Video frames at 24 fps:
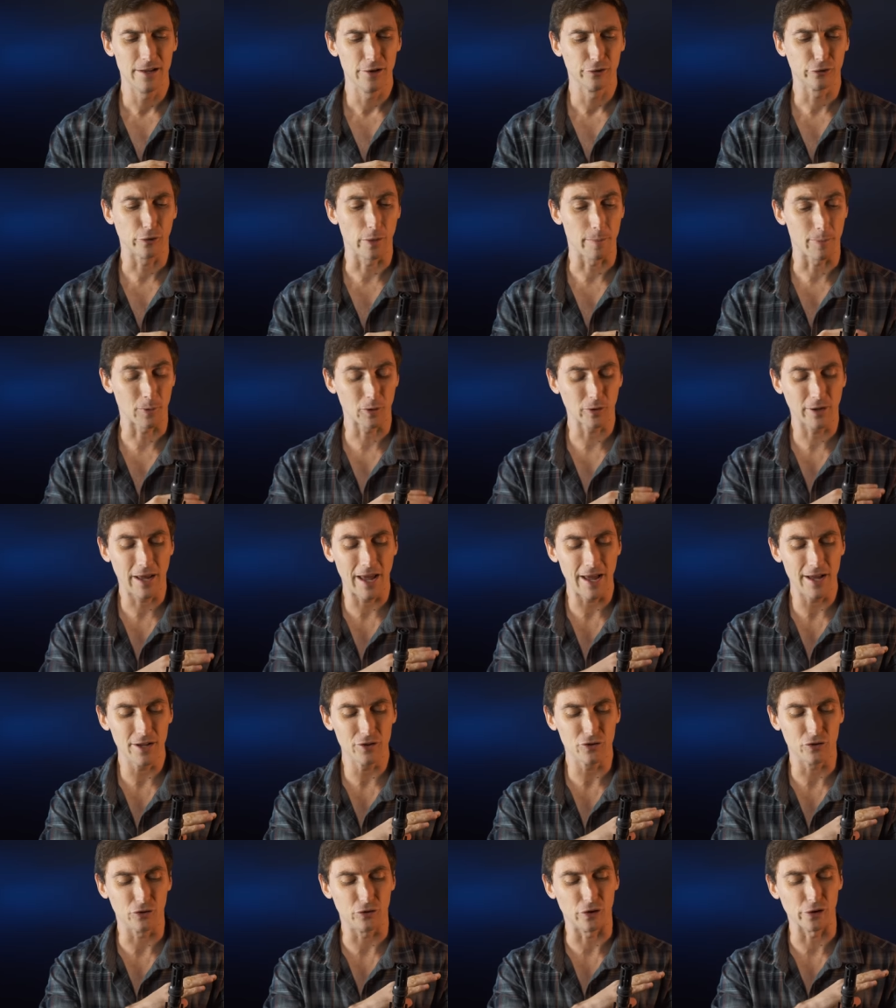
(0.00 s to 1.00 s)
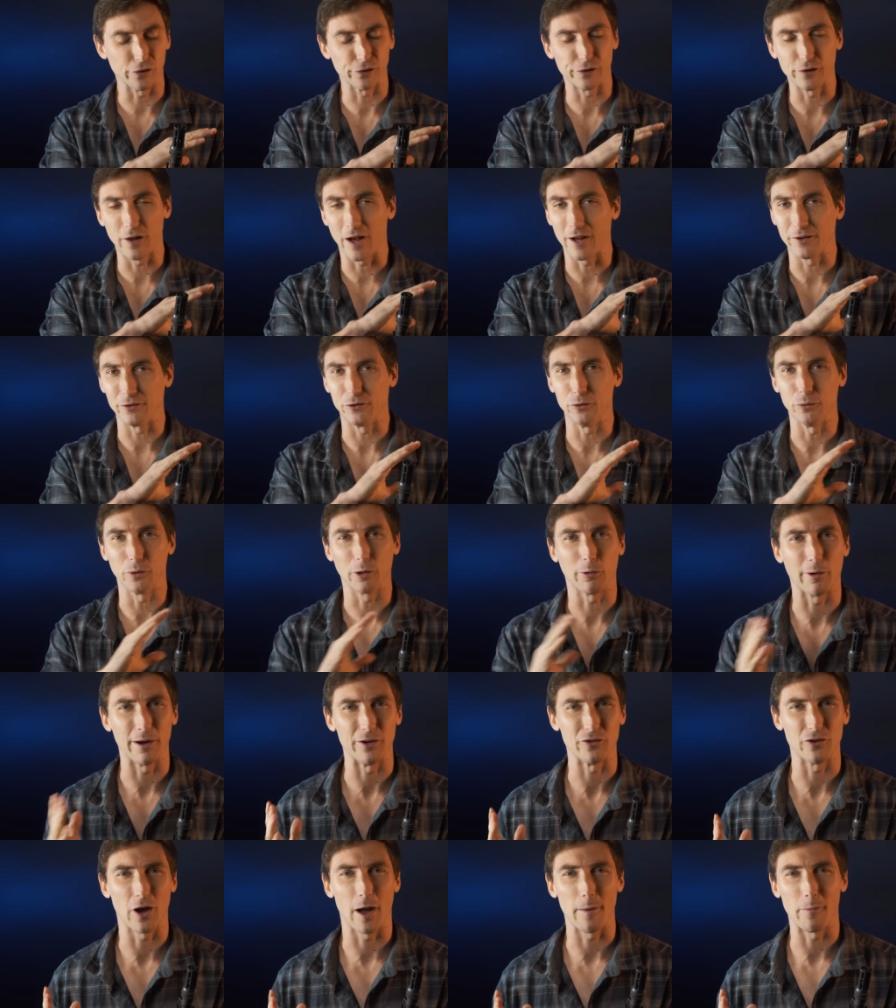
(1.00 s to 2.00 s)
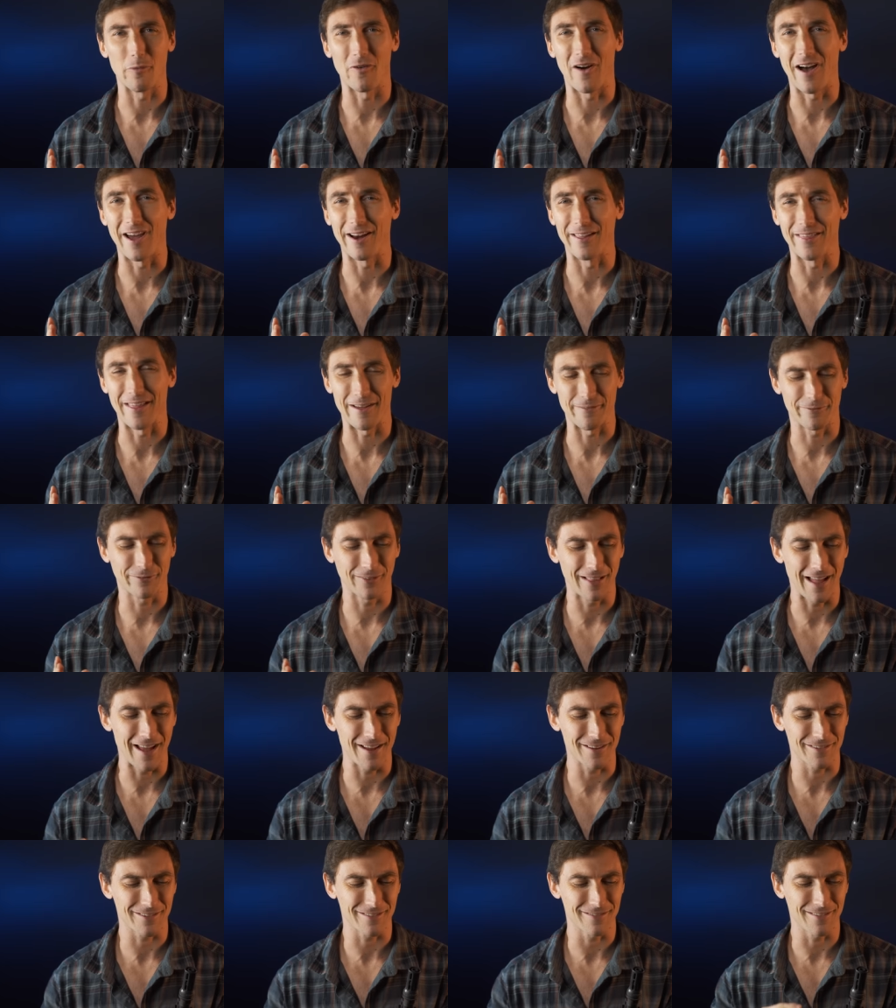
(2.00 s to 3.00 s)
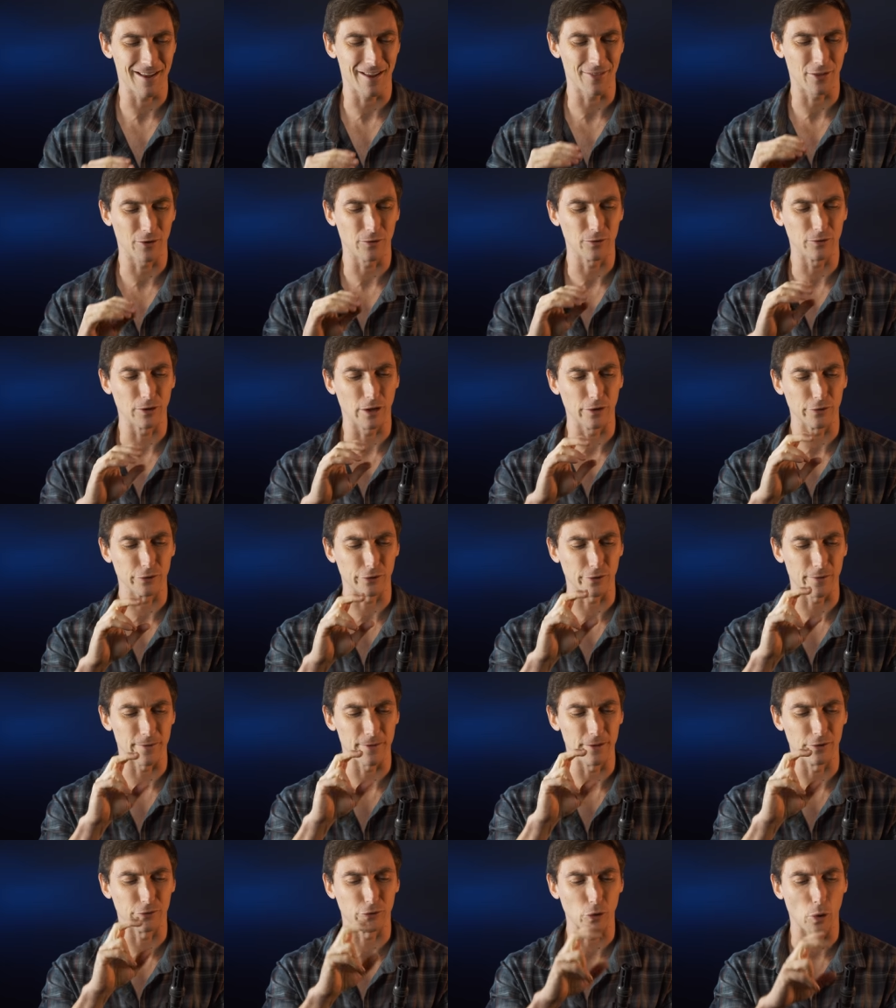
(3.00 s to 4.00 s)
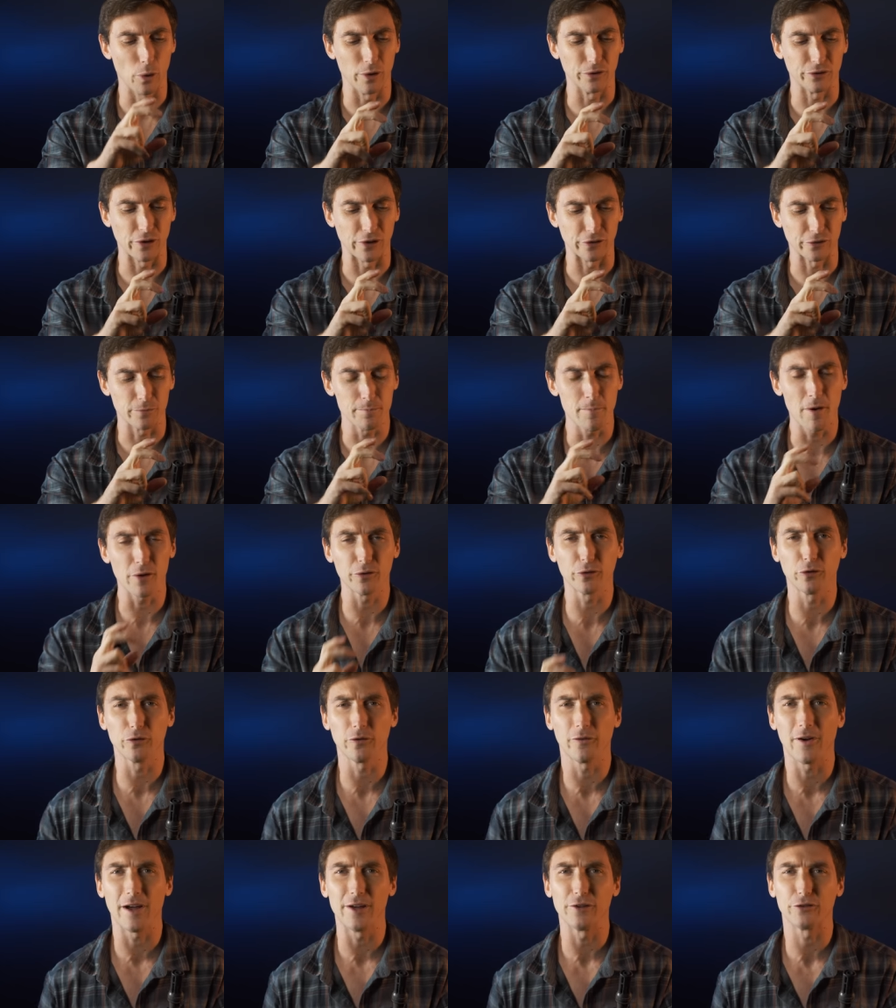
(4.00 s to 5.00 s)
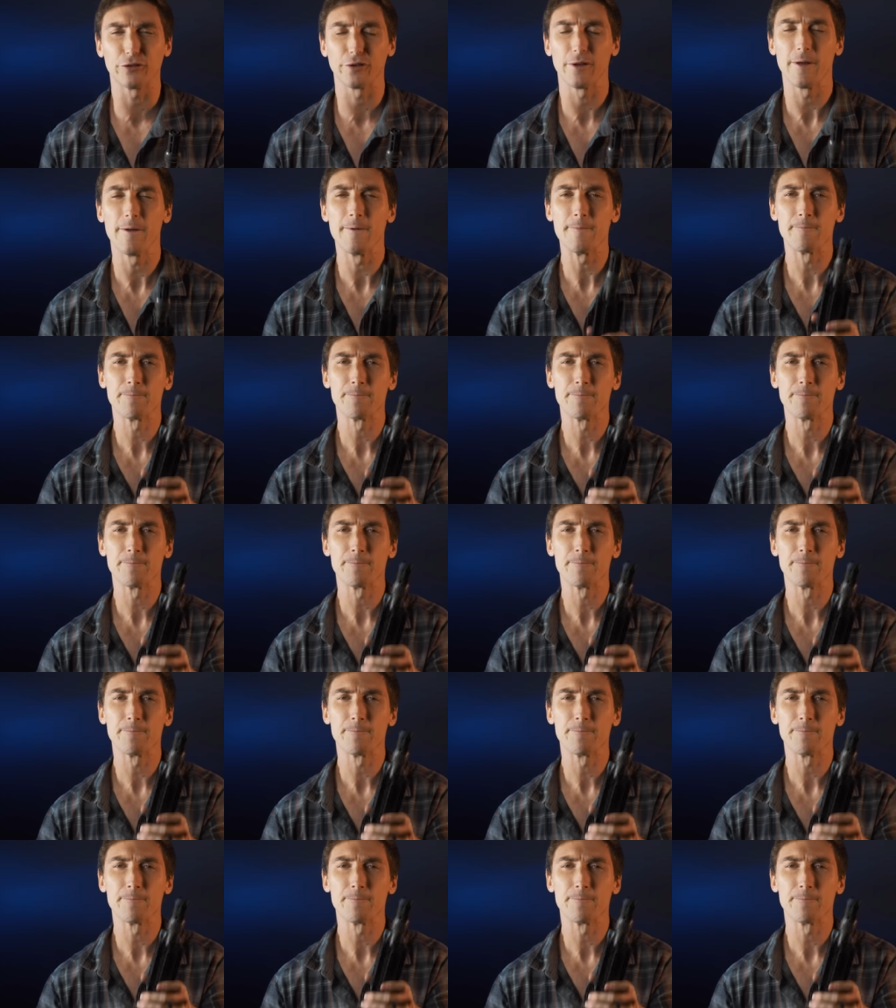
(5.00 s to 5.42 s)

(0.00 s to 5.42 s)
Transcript: So the birdcage does not do a great job of hiding that flash. Neither does this OSS muzzle device.